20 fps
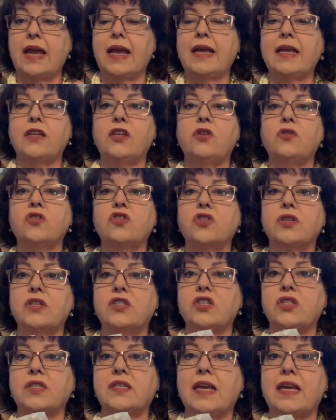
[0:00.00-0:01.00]
and usually
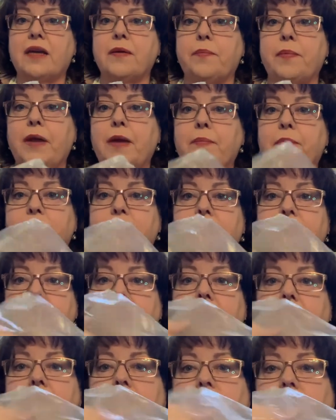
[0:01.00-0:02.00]
just take a paper
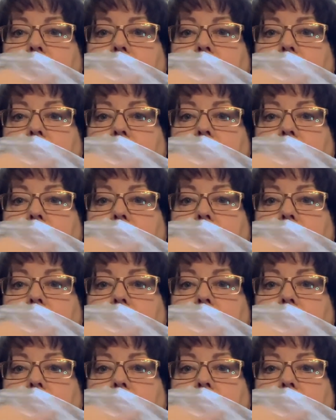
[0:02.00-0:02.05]
towel and